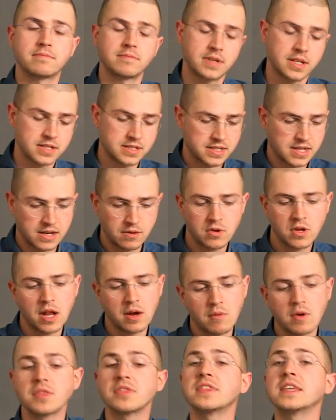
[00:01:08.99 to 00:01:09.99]
I can say, well, I
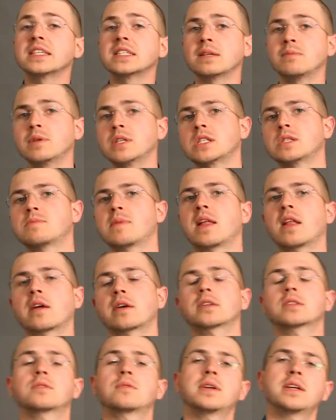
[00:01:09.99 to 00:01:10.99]
want this image as my
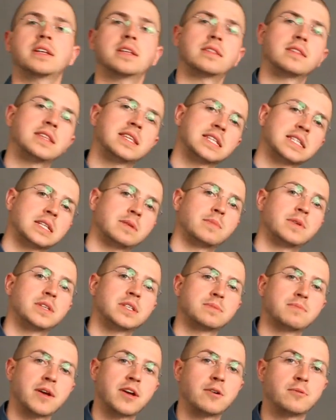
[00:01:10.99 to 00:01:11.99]
lock screen and this image
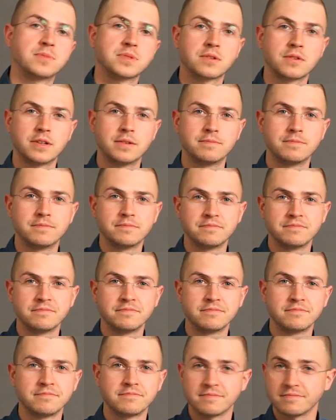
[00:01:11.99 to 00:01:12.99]
as my home screen.
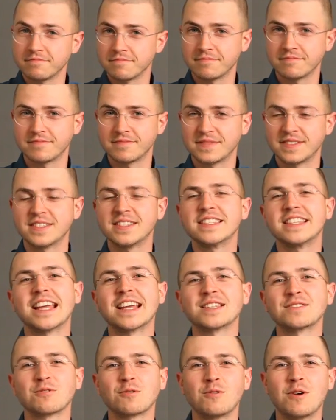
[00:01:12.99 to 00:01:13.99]

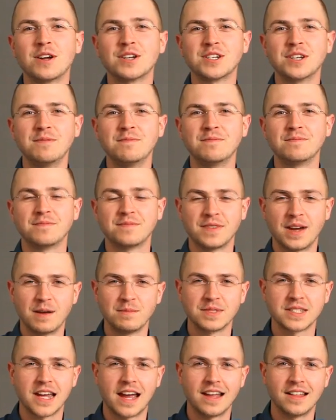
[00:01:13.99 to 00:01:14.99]
Thanks for watching. I'm
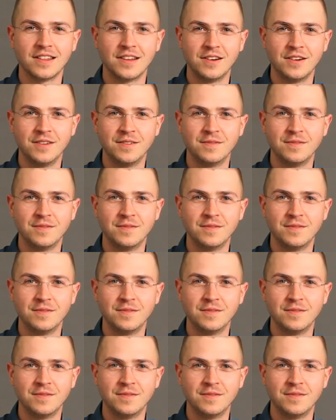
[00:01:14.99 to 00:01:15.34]
Skylar.